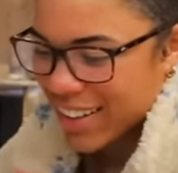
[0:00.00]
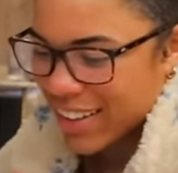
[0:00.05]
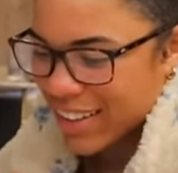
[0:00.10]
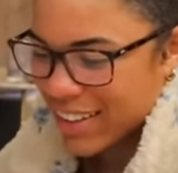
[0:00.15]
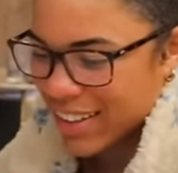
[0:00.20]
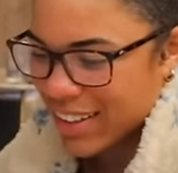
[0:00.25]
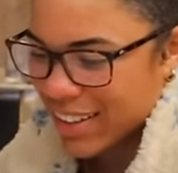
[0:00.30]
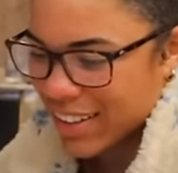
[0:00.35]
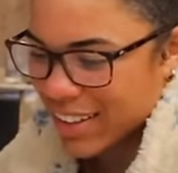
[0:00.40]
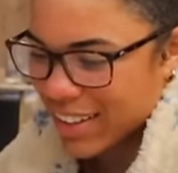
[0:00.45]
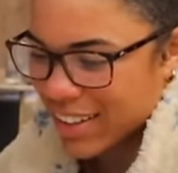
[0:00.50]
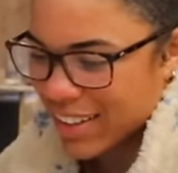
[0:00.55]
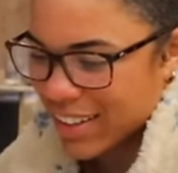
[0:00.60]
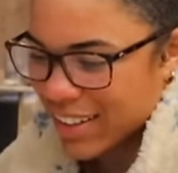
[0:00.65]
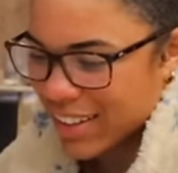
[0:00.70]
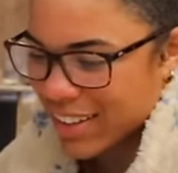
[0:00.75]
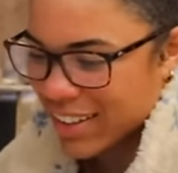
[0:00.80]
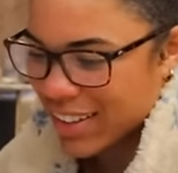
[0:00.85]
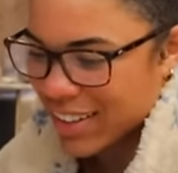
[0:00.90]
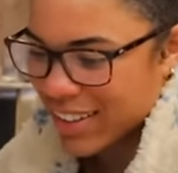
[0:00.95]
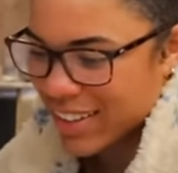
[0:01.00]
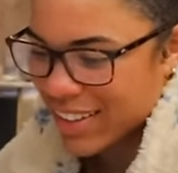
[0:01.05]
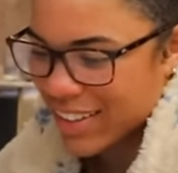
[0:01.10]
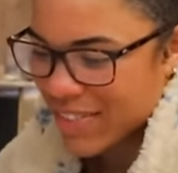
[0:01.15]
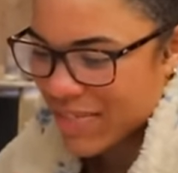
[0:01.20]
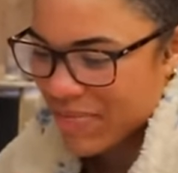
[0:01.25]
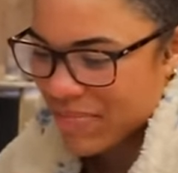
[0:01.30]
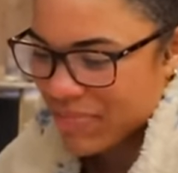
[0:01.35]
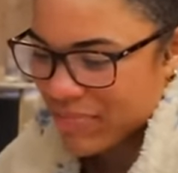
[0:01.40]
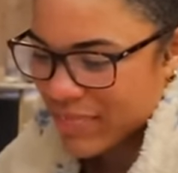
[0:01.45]
Ah,
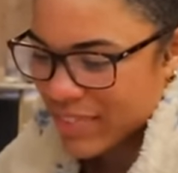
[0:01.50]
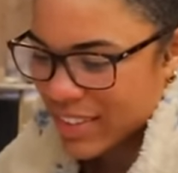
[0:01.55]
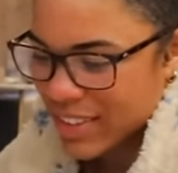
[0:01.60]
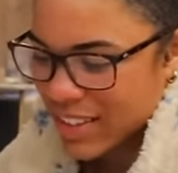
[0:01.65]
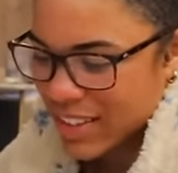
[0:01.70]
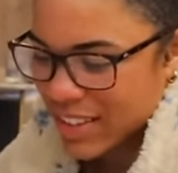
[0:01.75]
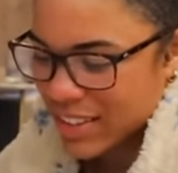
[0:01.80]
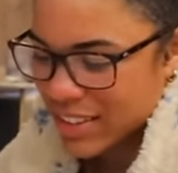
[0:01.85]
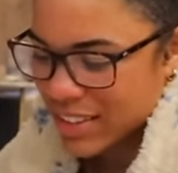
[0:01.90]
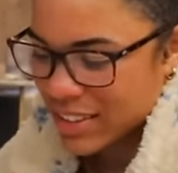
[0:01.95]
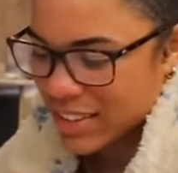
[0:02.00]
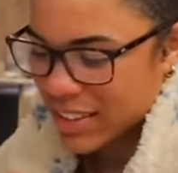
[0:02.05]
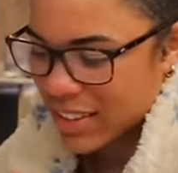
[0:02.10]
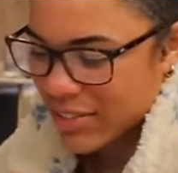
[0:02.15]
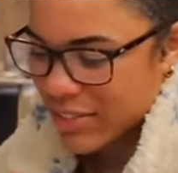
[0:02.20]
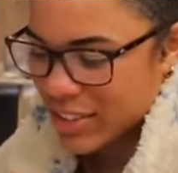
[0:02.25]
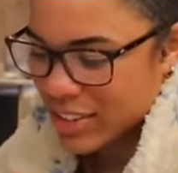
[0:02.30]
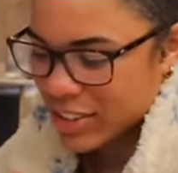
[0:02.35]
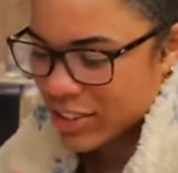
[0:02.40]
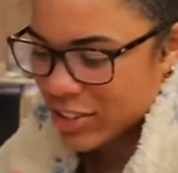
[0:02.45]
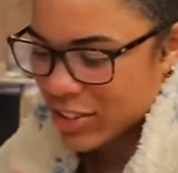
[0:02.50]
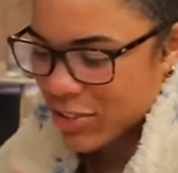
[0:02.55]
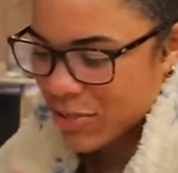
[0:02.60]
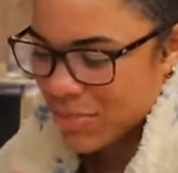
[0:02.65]
uh, I just love it so